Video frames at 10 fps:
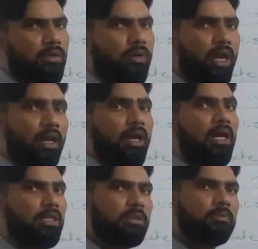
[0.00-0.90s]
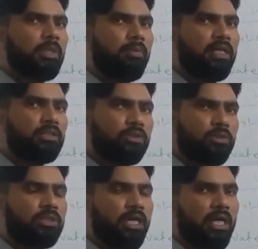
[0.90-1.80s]
Okay, consumption means to
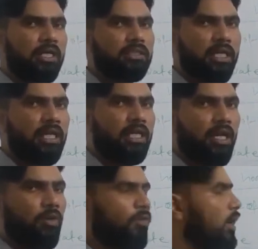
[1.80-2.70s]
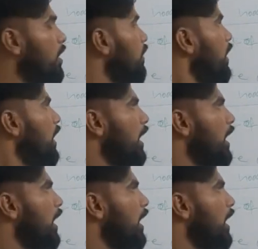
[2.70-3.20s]
certain extent it can involve,